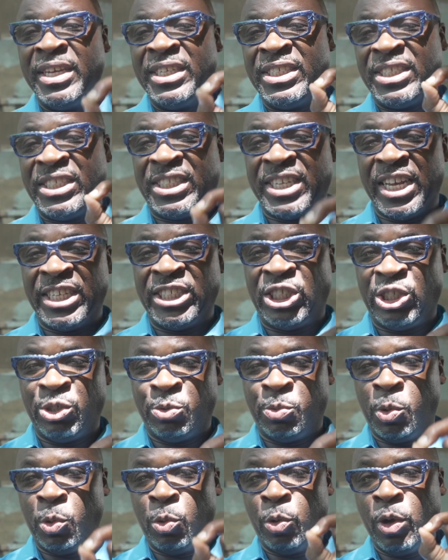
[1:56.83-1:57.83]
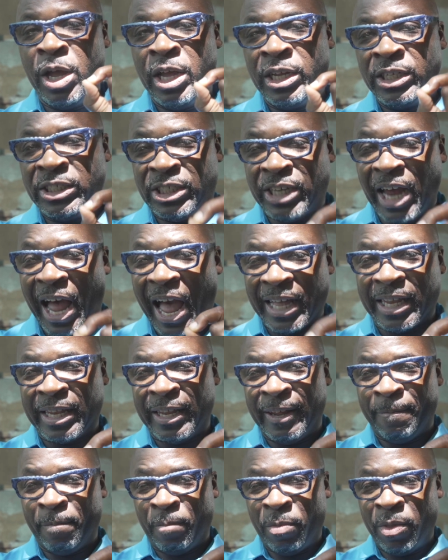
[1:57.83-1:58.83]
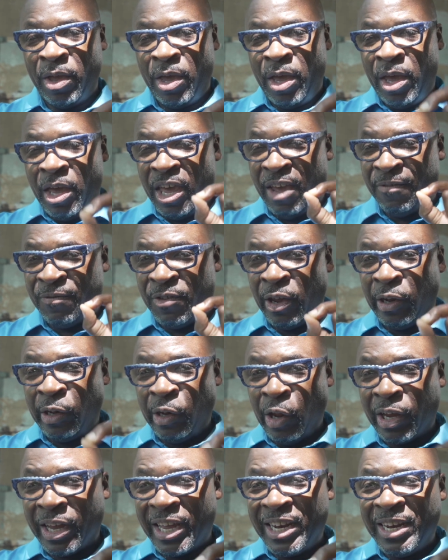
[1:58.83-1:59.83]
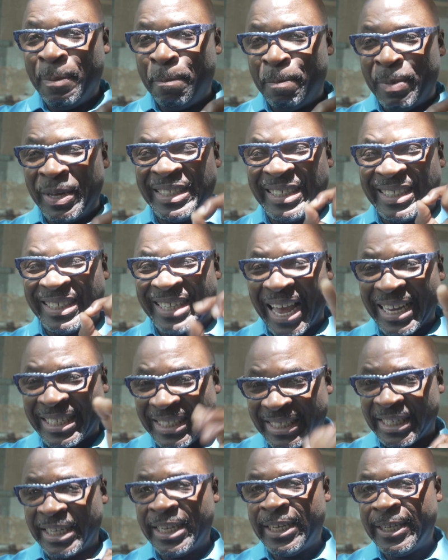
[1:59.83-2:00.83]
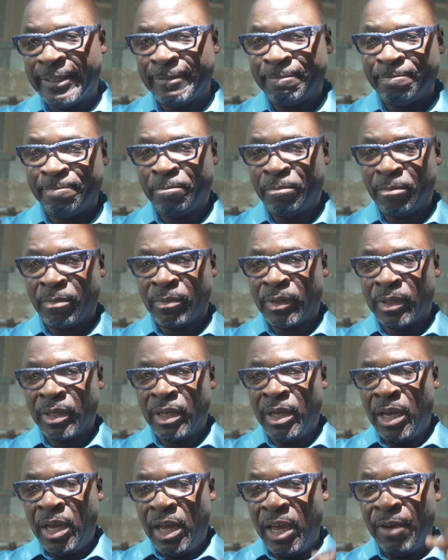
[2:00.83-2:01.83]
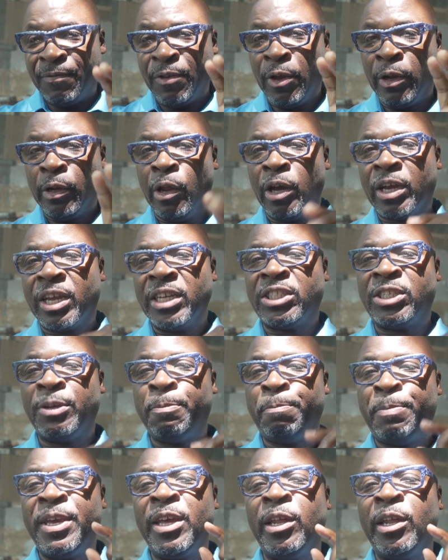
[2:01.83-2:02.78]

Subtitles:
sensual chocolate. If you're looking to be sexy, if you're looking to be